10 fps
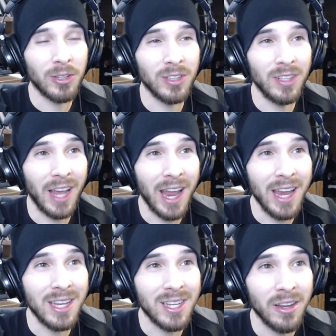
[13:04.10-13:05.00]

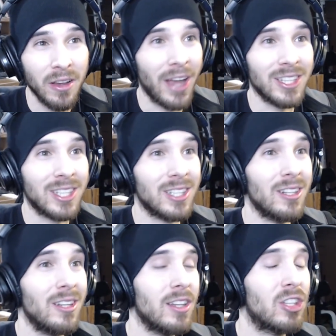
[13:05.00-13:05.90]
2008, that is
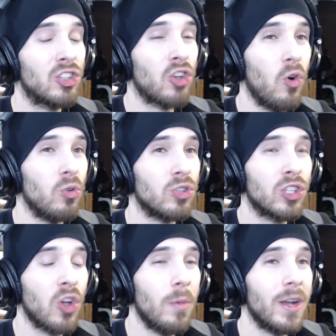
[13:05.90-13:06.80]
is so
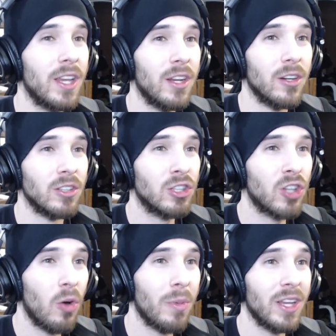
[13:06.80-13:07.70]
so many years,
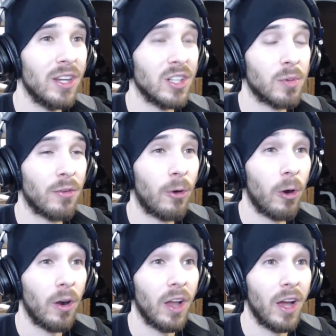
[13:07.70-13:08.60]
so many years
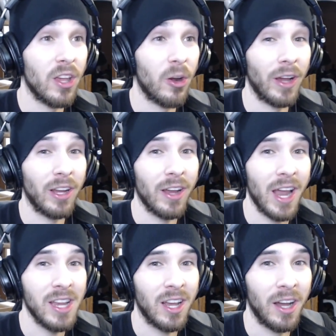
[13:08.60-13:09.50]
before you know I got
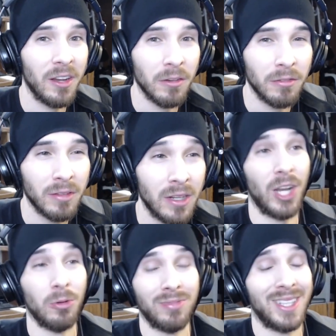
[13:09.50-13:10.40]
any kind of
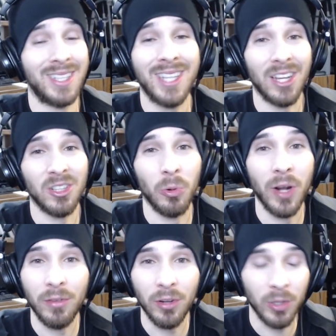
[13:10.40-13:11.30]
you know success or
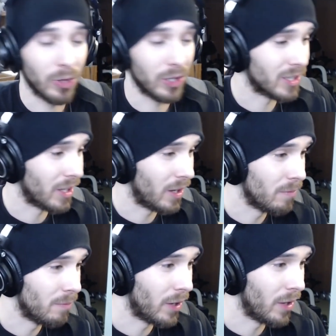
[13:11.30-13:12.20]
whatever you want to say.
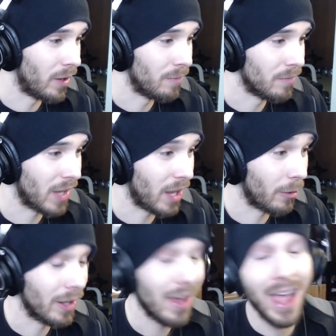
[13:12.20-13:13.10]
But um, yeah,
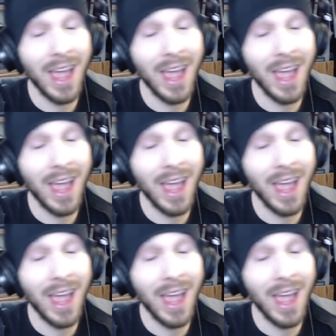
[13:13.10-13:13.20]
anyway,